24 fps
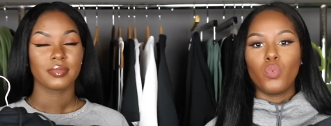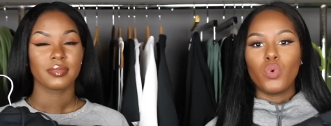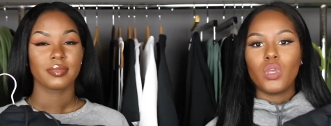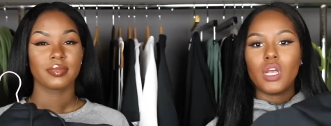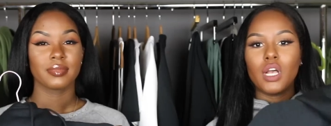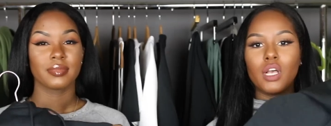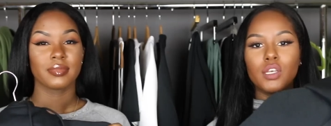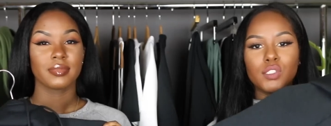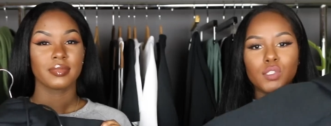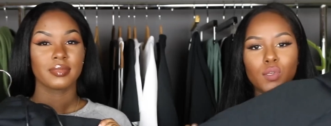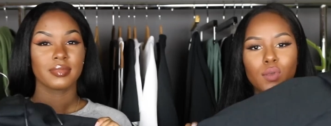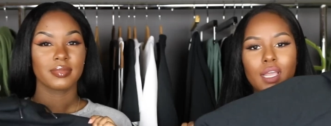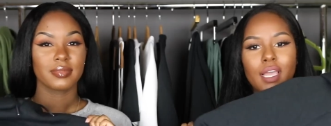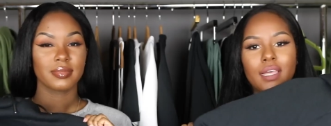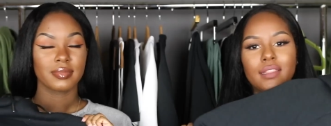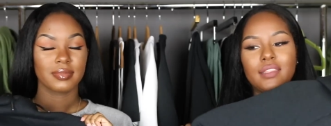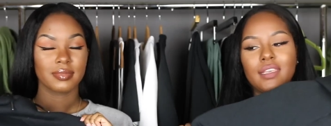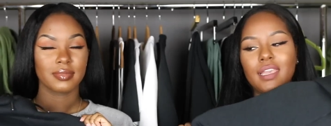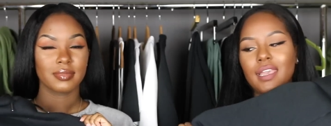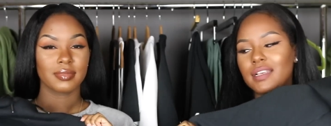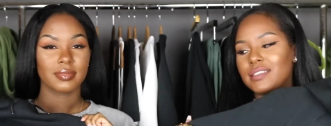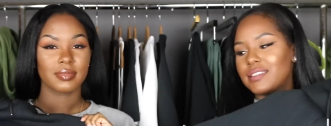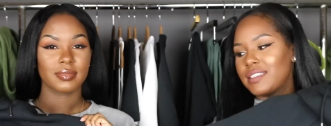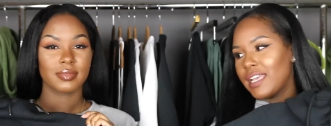Speaker 1: We also got
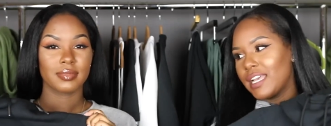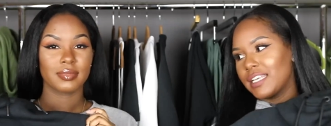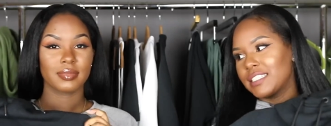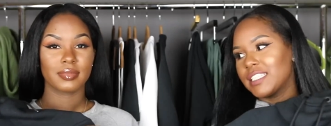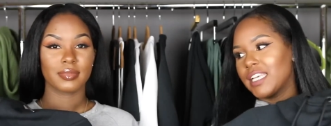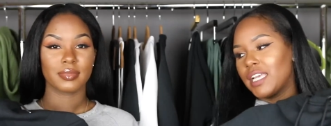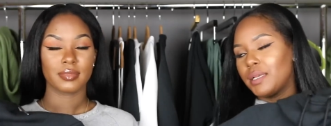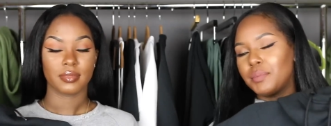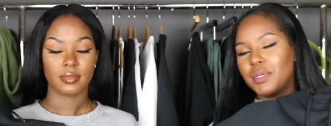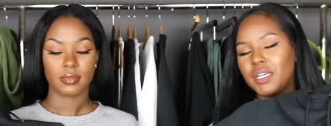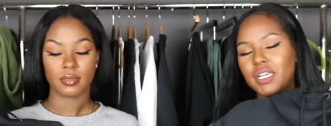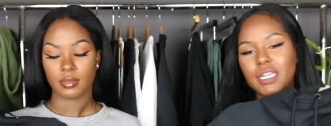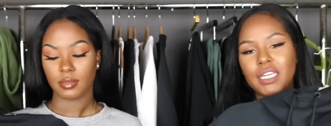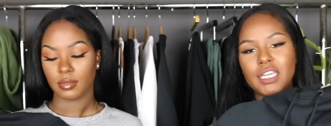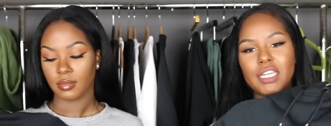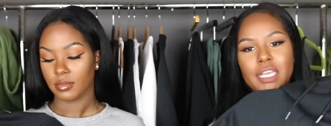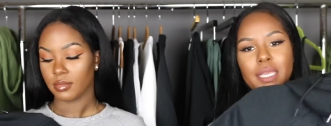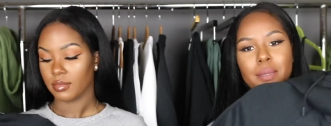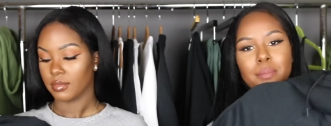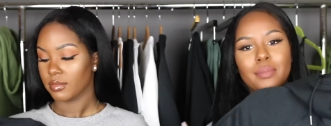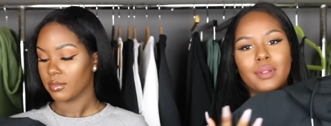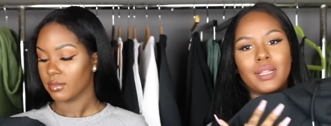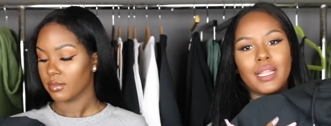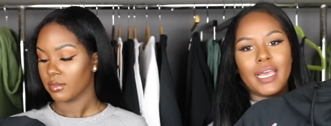the exact same
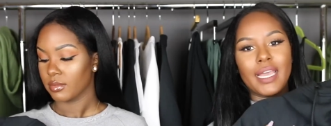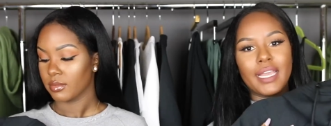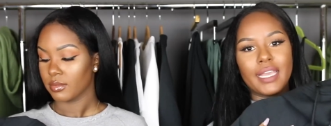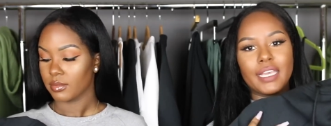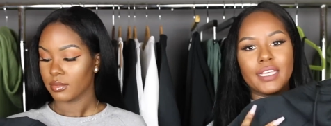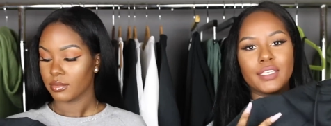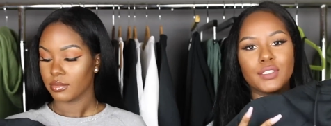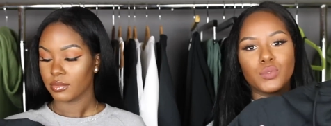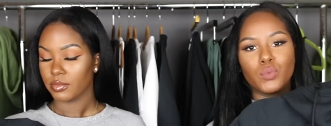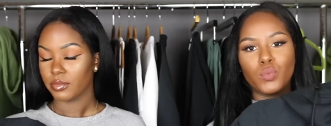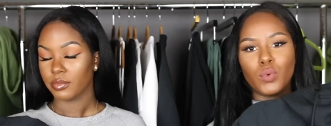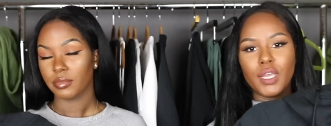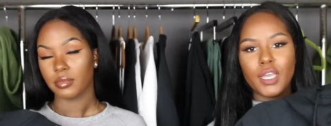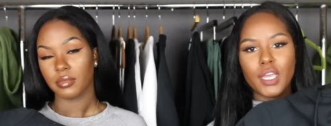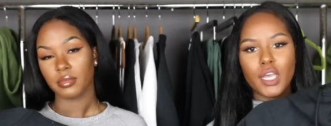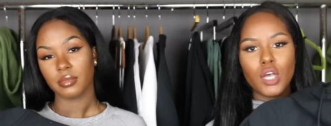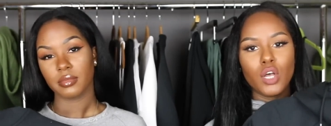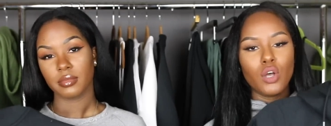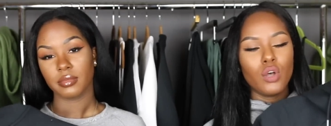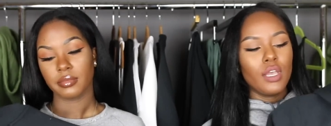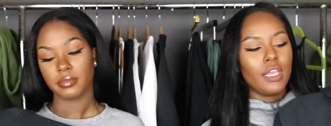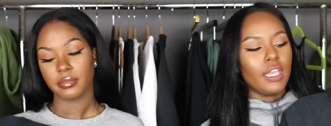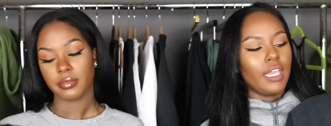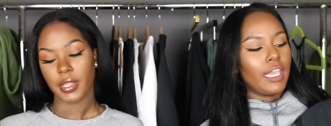hoodie in black as
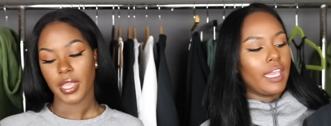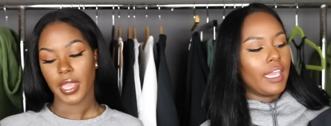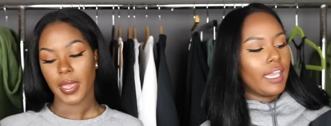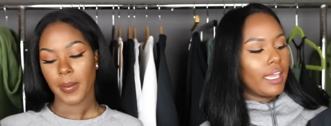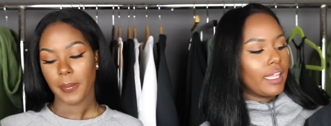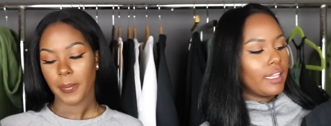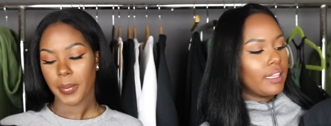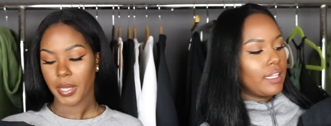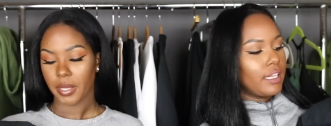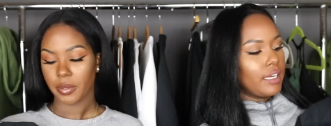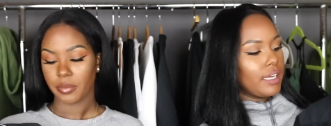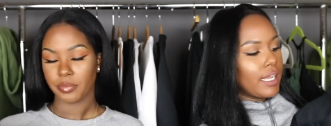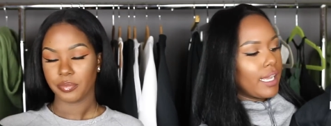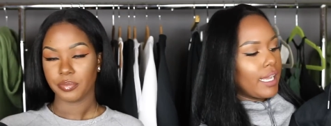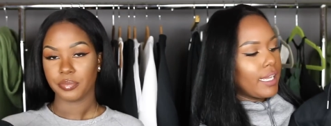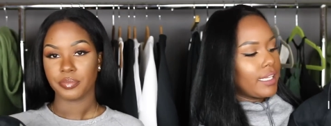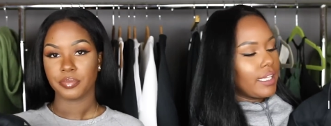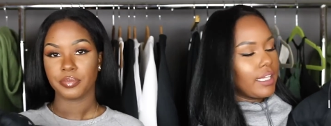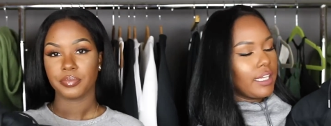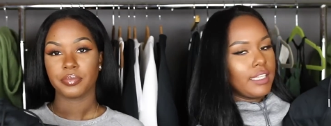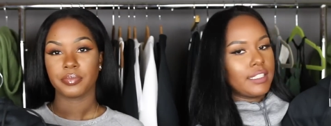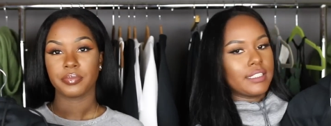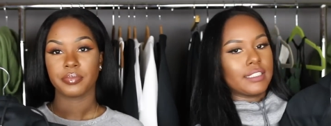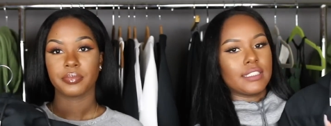well. And the
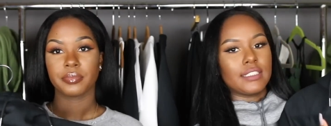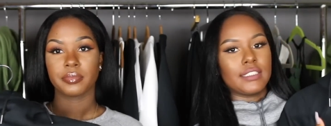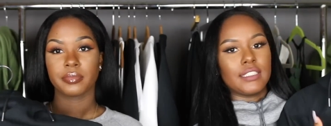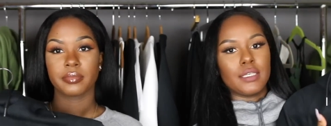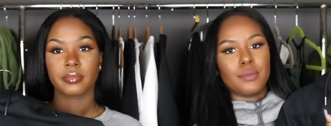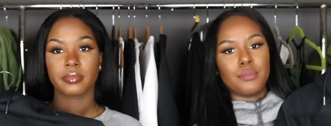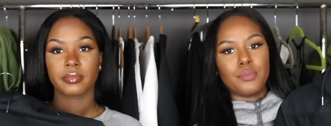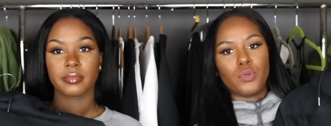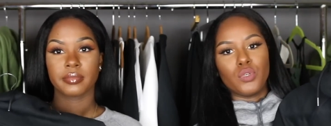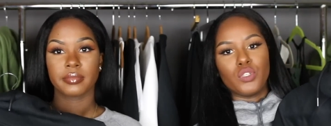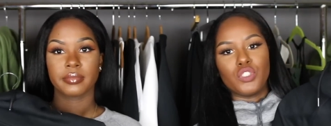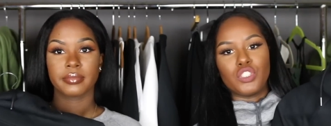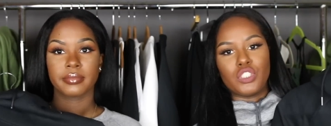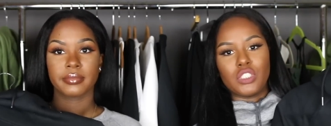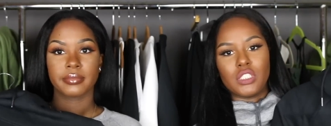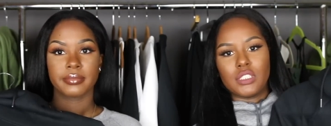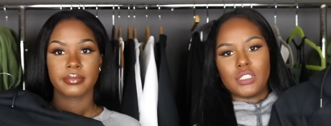Nike symbol is